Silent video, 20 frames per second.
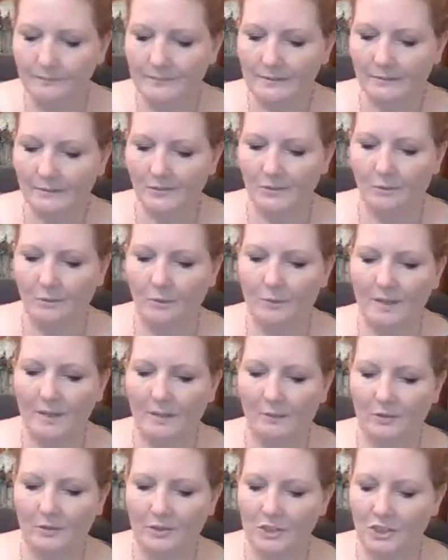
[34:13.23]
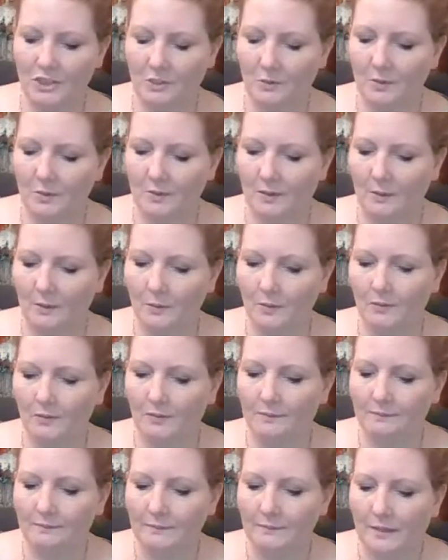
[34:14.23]
So we'll be able to show you those.
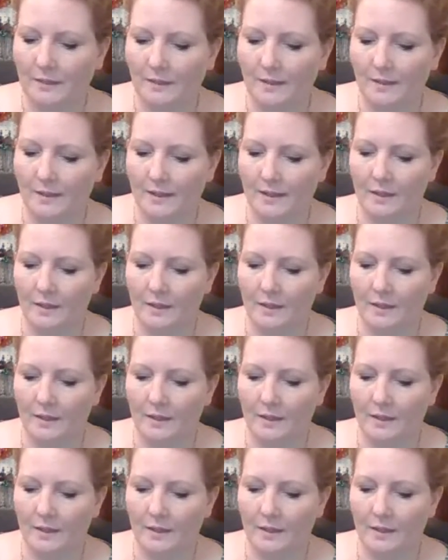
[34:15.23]
And